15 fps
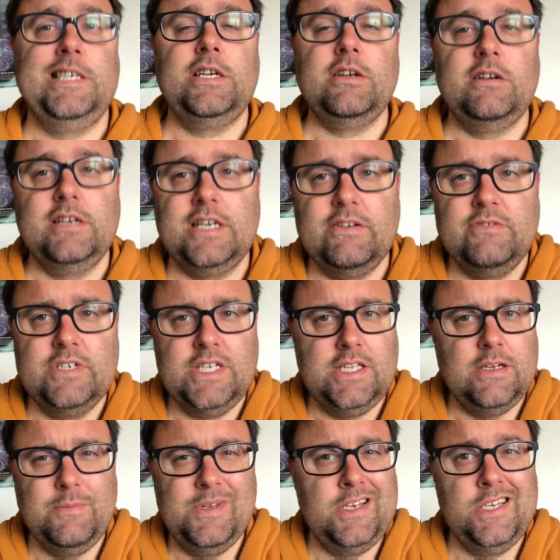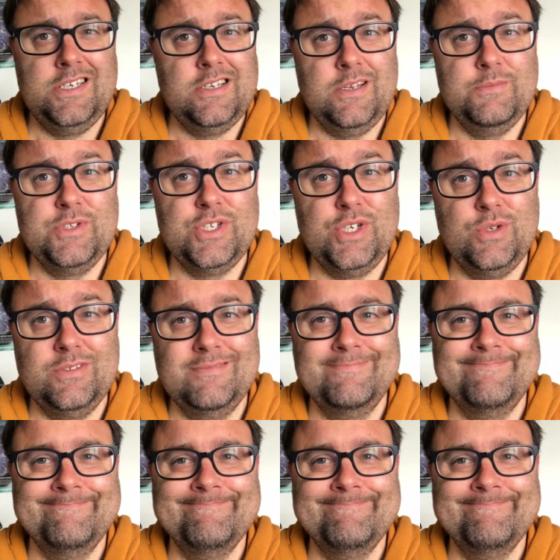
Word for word: I can't guarantee that'll be anytime soon.